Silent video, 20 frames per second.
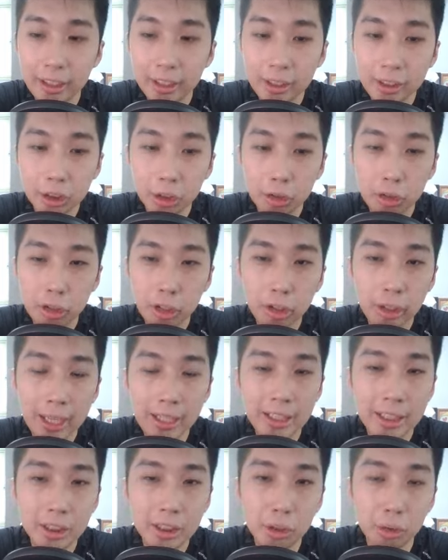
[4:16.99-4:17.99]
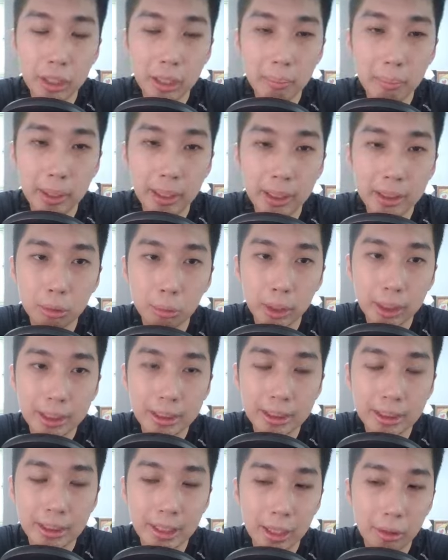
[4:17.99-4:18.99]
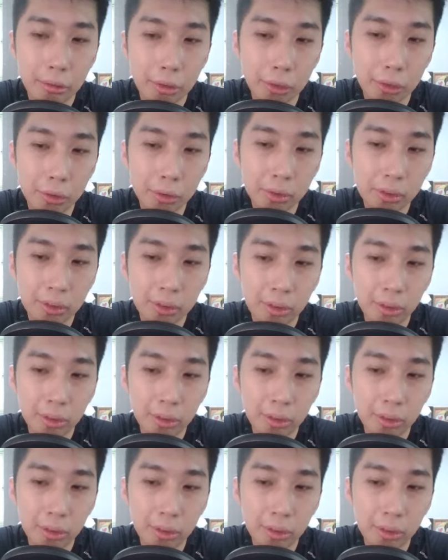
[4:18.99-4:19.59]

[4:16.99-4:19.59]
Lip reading: So you look at this unit mix, what does it tell you?